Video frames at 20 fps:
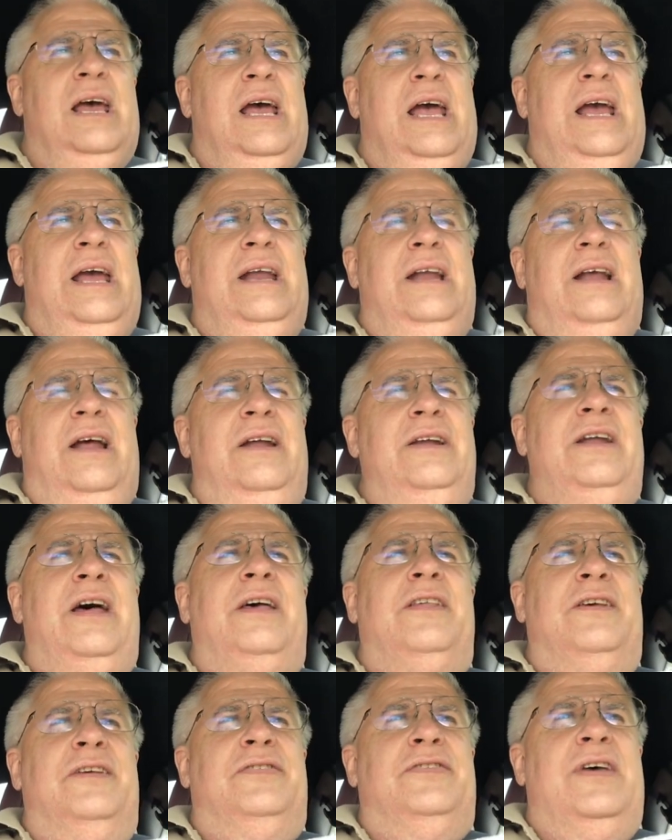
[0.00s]
And
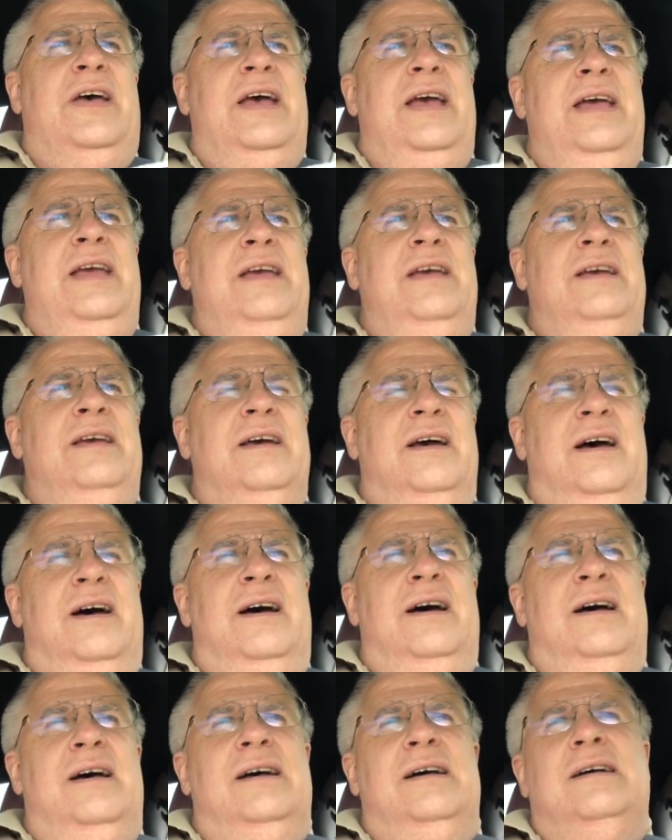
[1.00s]
another thing,
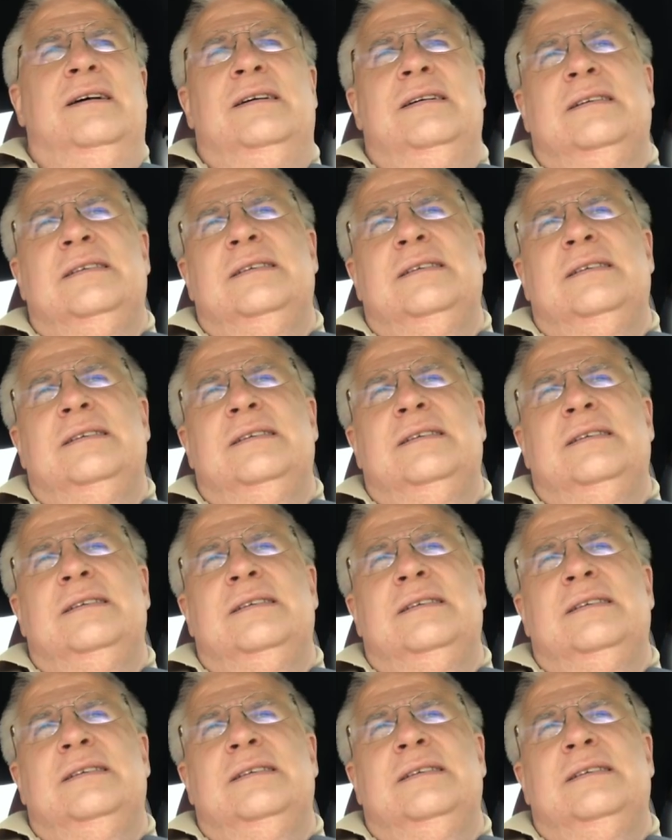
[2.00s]
I